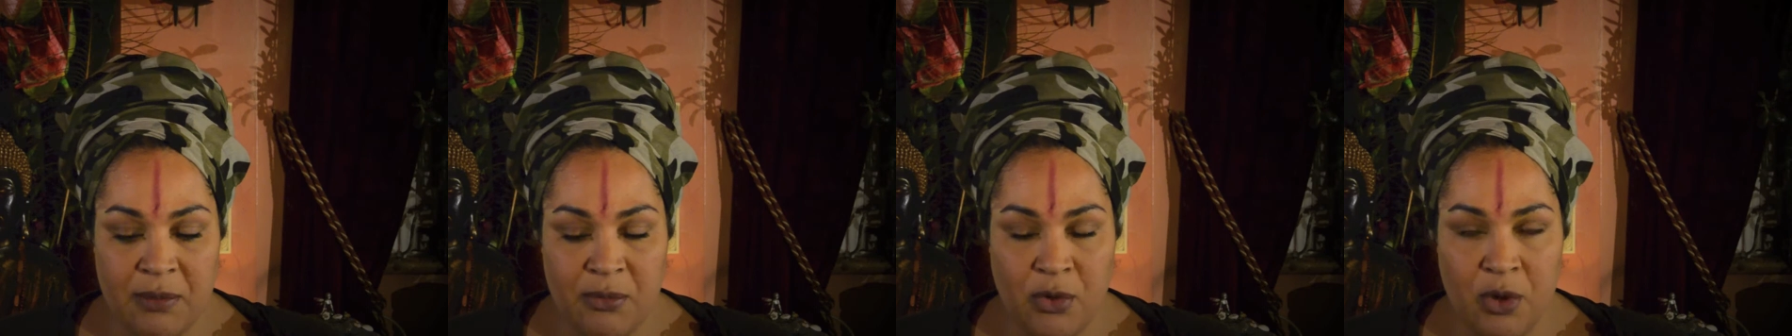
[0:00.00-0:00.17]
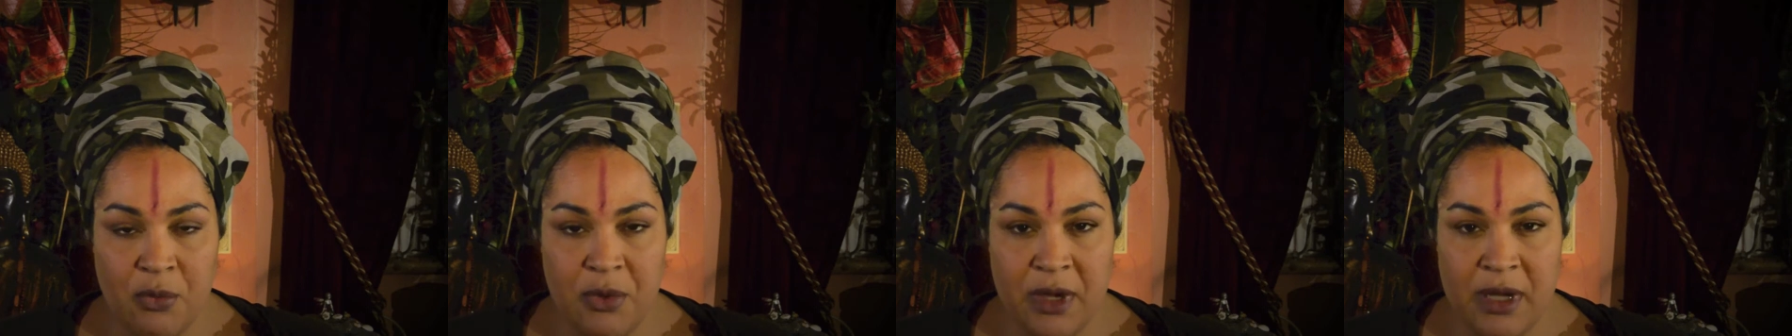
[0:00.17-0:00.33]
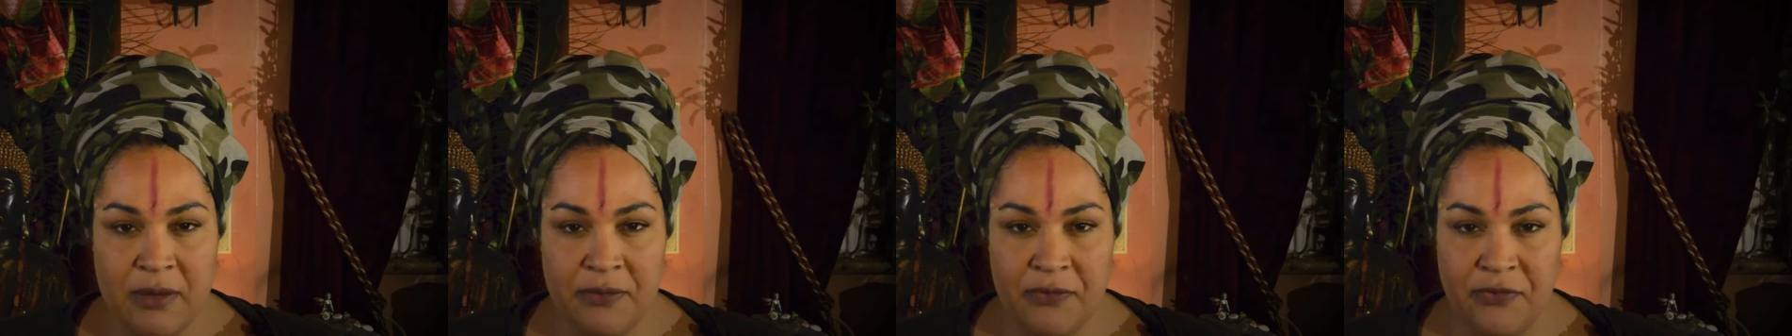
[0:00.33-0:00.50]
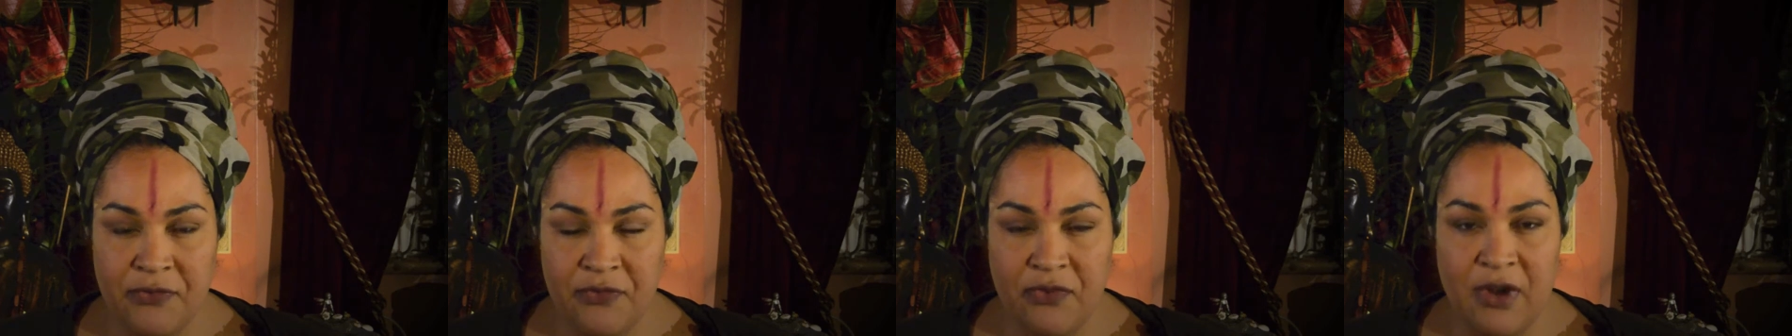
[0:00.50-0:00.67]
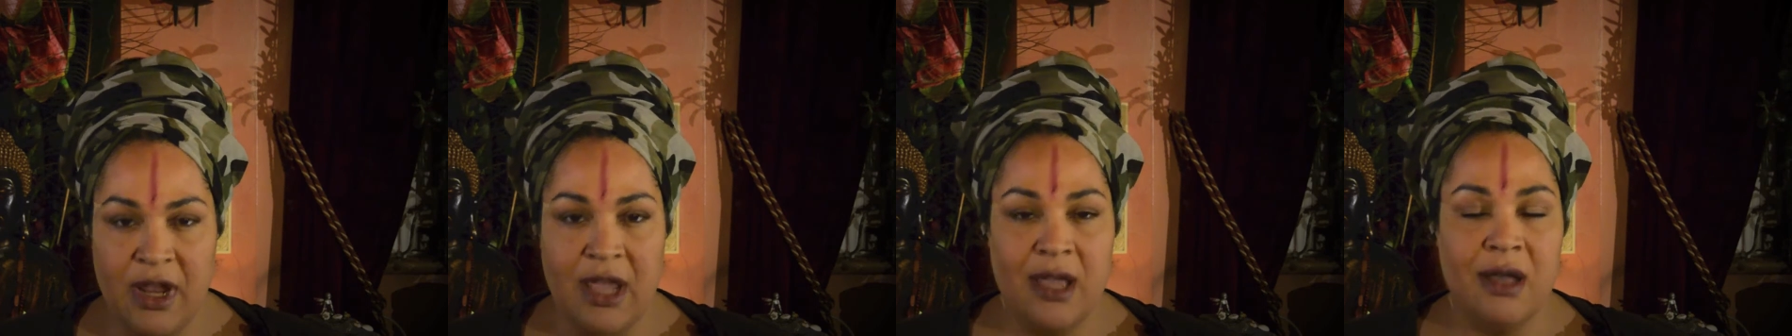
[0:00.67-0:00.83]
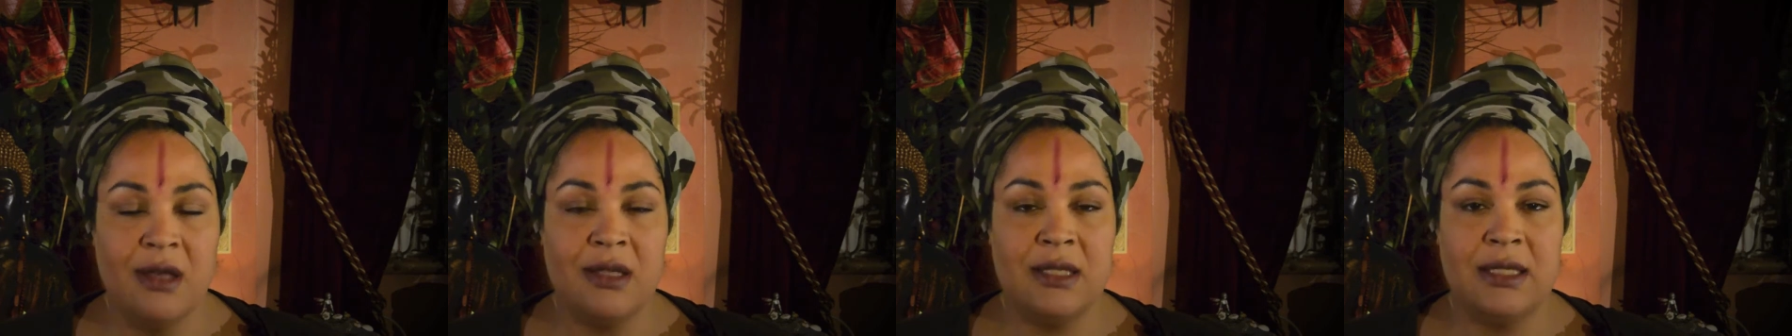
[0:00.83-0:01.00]
more we can
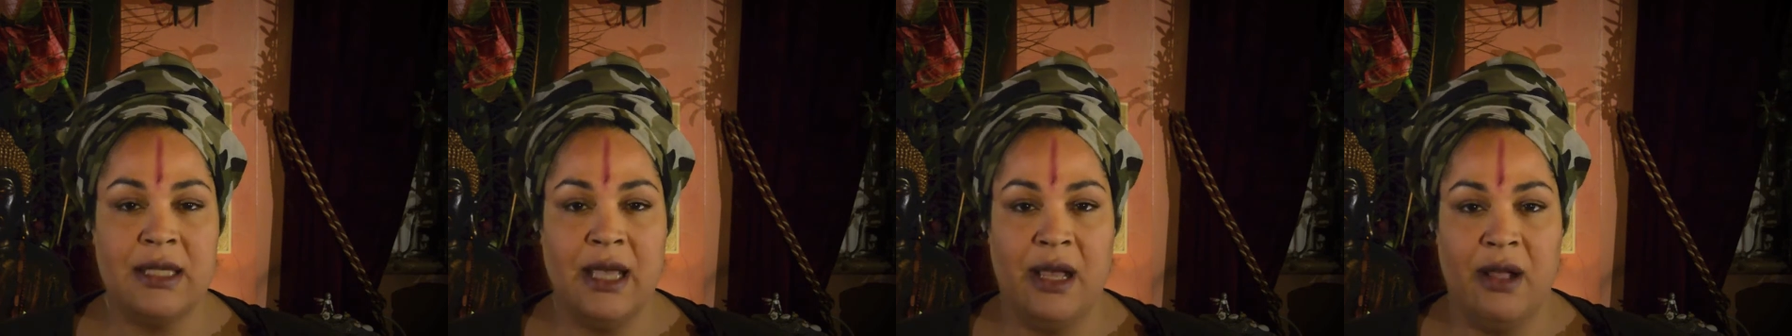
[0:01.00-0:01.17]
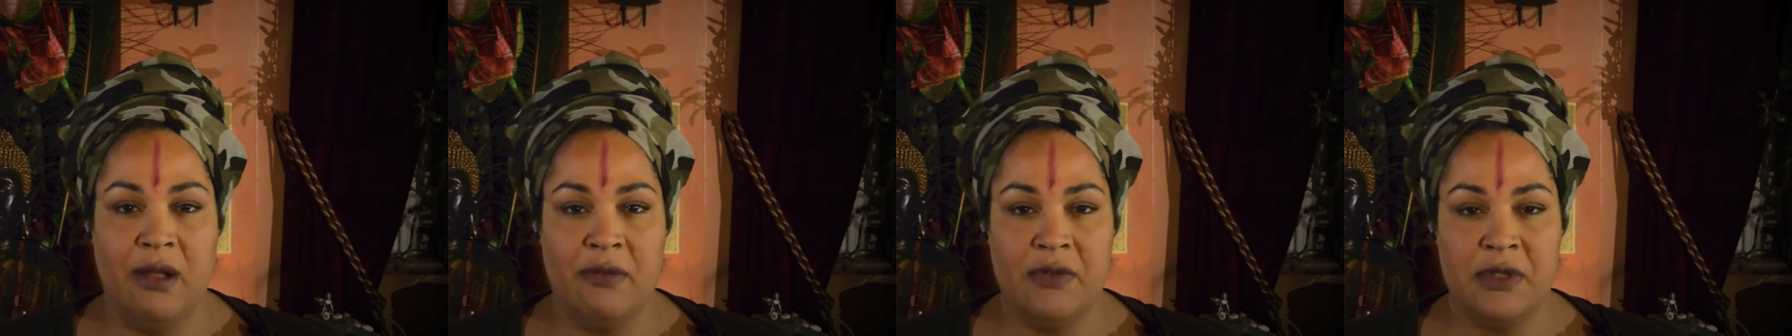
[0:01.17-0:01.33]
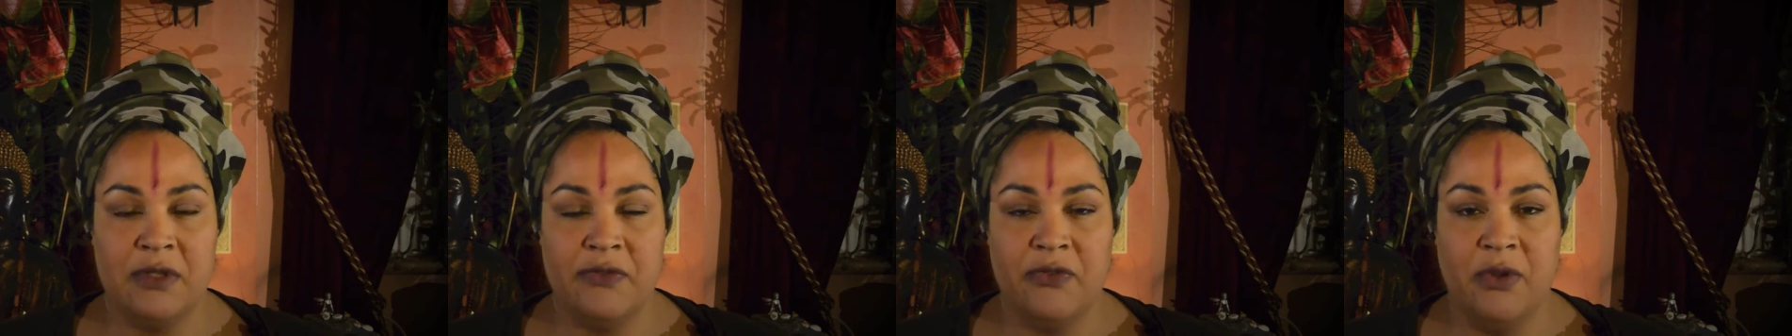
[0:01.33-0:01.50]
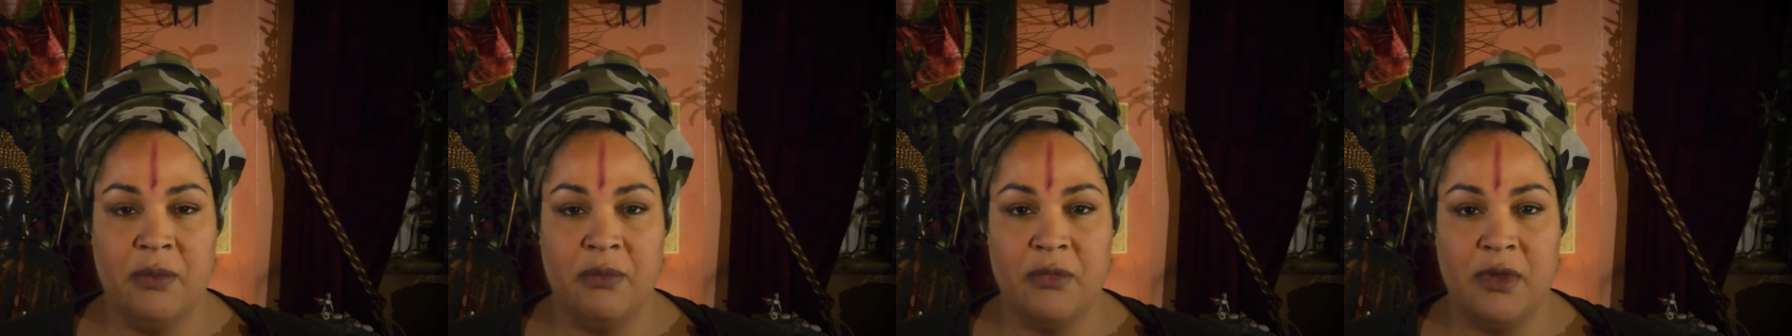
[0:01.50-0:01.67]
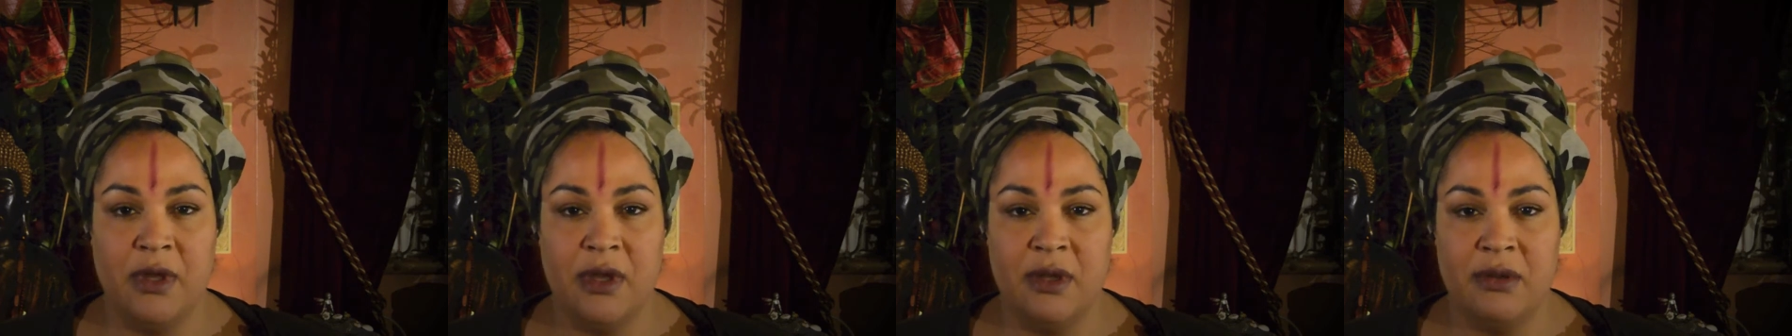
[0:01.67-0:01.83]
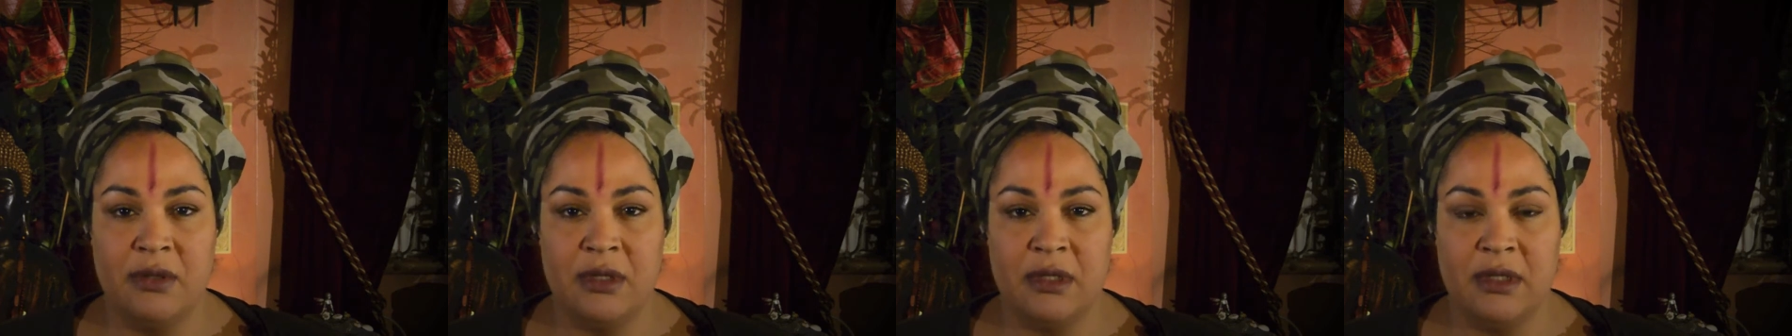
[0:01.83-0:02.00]
free ourselves from
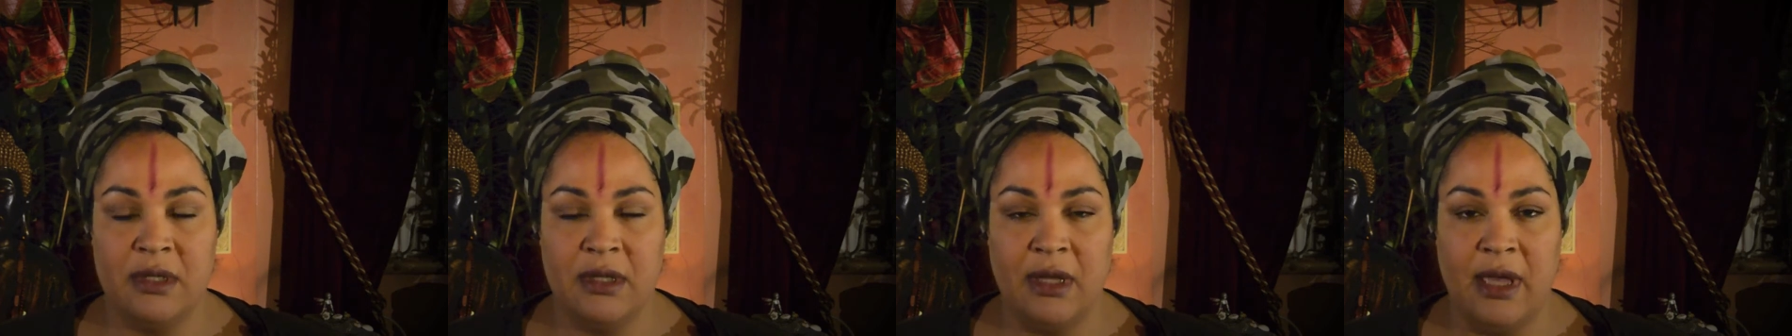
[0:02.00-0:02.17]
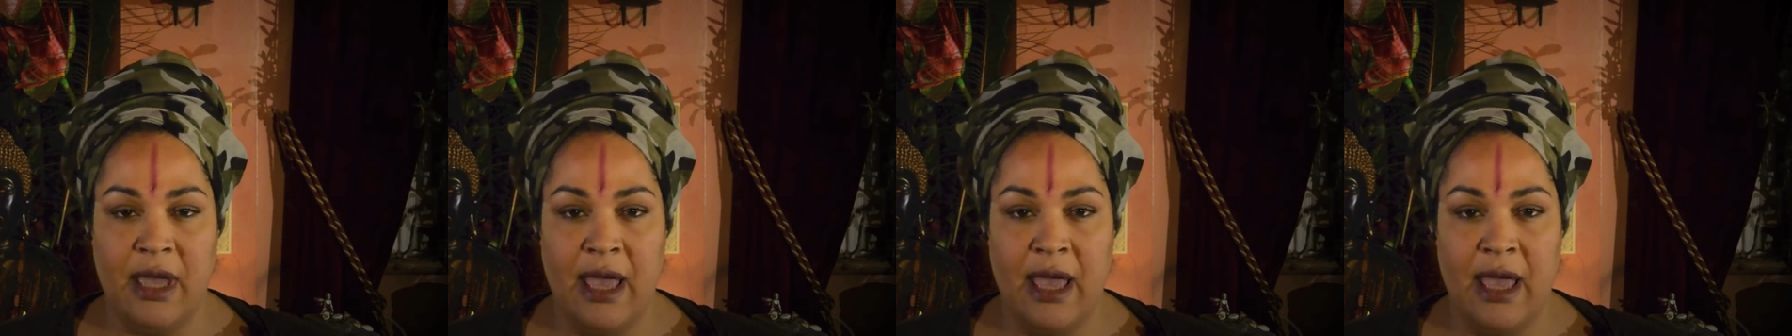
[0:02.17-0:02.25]
those